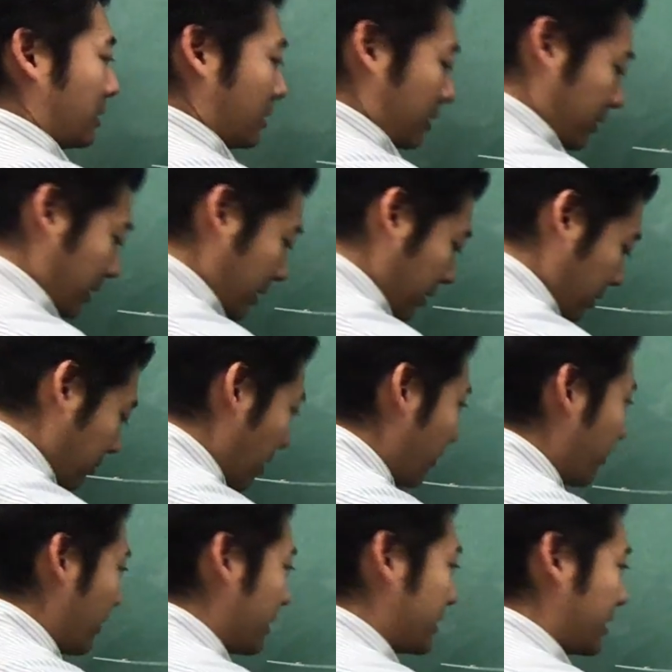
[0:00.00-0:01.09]
then your
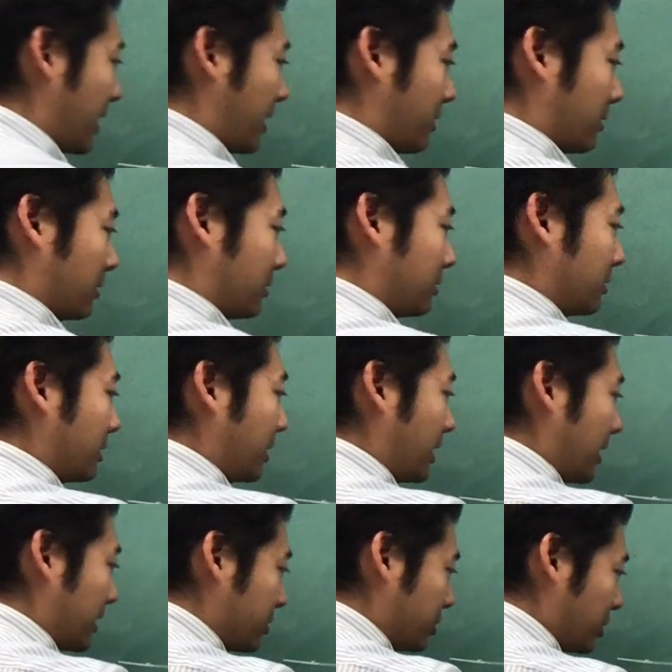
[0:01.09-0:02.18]
reference angle
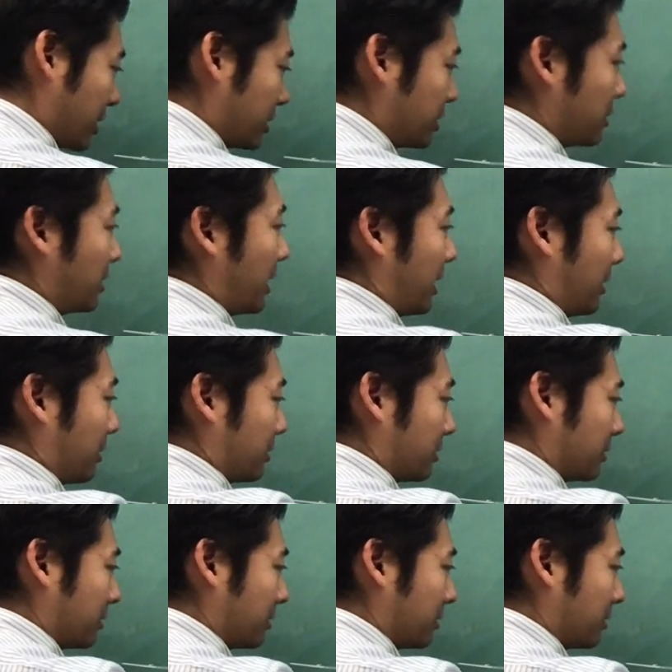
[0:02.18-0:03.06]
is just your angle.